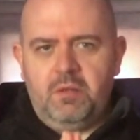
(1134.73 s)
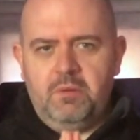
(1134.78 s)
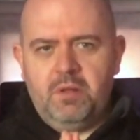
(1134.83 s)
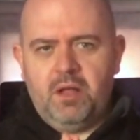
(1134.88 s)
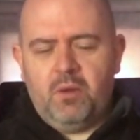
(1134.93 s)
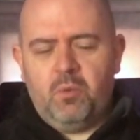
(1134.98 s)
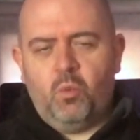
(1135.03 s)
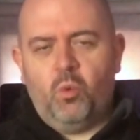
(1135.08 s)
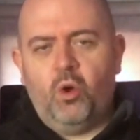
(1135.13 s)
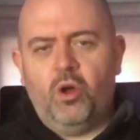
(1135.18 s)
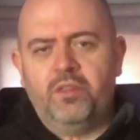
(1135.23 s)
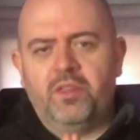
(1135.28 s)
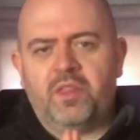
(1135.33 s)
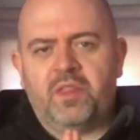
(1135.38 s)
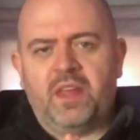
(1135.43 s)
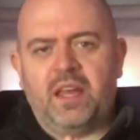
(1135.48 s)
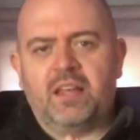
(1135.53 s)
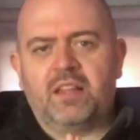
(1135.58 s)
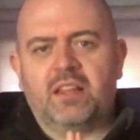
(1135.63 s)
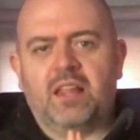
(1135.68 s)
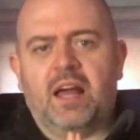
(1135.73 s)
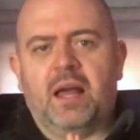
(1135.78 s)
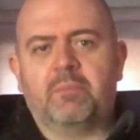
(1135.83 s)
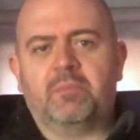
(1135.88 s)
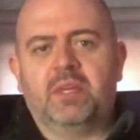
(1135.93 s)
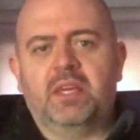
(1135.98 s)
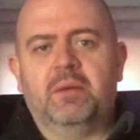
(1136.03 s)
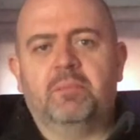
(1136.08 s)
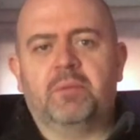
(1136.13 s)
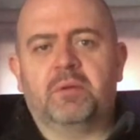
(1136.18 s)
One thing that I'm
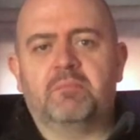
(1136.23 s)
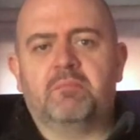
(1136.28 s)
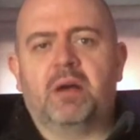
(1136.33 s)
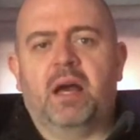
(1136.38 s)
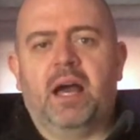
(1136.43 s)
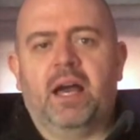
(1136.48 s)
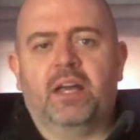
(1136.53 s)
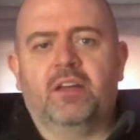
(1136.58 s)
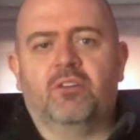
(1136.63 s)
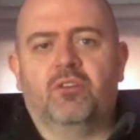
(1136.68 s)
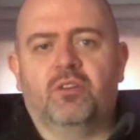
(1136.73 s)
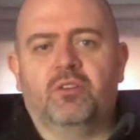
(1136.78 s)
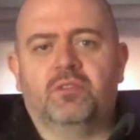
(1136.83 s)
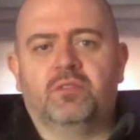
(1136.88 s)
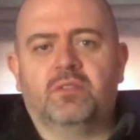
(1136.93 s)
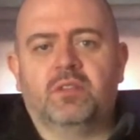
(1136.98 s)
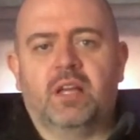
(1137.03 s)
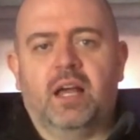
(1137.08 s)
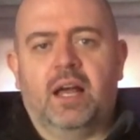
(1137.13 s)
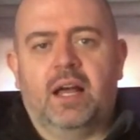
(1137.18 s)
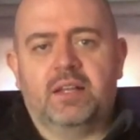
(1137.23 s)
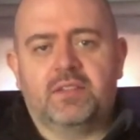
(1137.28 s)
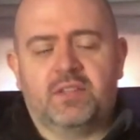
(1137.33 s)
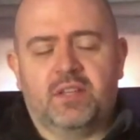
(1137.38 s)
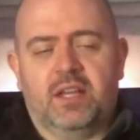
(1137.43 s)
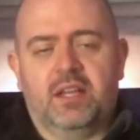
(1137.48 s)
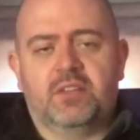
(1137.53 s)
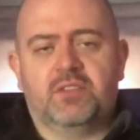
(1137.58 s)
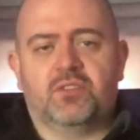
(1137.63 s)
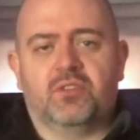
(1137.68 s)
keeping my eye on, as it
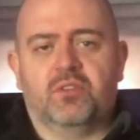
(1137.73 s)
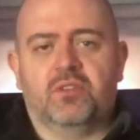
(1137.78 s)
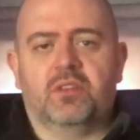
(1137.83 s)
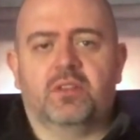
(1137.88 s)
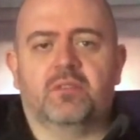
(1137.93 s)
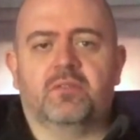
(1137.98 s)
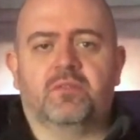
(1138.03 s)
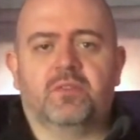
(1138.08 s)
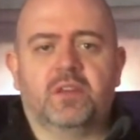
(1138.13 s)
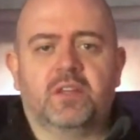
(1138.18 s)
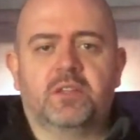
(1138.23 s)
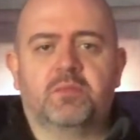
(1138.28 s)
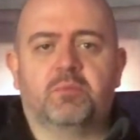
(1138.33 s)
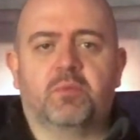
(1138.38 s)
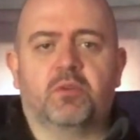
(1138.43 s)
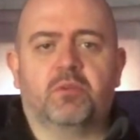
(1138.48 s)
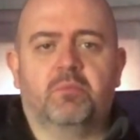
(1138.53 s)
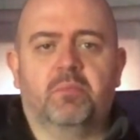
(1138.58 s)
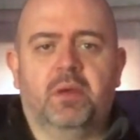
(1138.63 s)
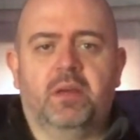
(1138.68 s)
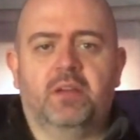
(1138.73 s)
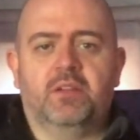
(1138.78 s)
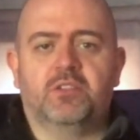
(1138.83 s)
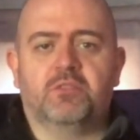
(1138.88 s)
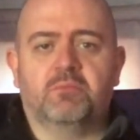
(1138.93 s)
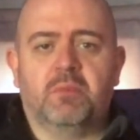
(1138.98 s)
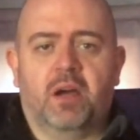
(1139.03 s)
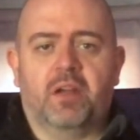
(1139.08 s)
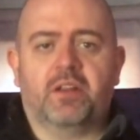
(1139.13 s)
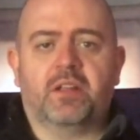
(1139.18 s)
is on the Facebook page
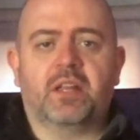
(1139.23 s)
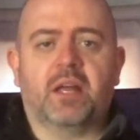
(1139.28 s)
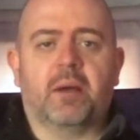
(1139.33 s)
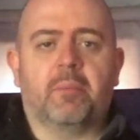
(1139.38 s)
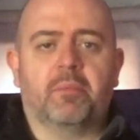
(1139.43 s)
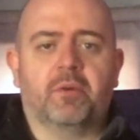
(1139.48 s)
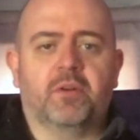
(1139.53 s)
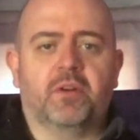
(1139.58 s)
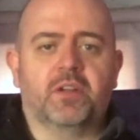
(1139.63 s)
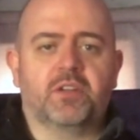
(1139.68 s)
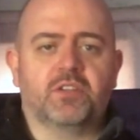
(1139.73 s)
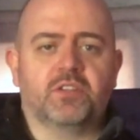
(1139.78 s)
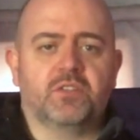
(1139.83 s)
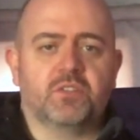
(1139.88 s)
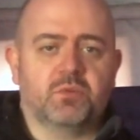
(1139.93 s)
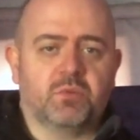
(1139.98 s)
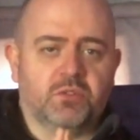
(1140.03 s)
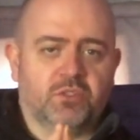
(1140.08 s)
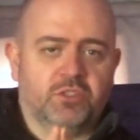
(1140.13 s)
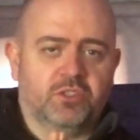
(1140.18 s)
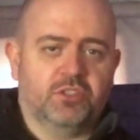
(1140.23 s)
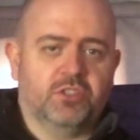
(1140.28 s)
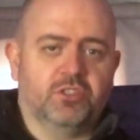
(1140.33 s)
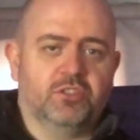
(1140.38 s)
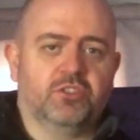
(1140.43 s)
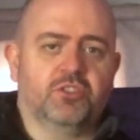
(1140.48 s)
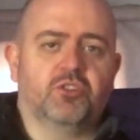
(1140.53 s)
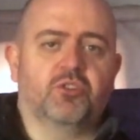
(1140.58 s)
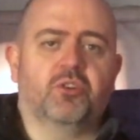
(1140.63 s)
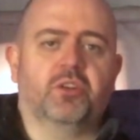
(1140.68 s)
Marian Apparitions, which you should
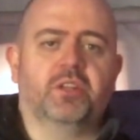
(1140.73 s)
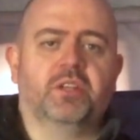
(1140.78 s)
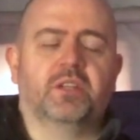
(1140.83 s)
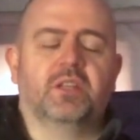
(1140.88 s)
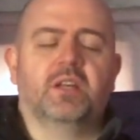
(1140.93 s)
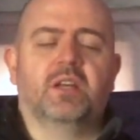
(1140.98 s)
join,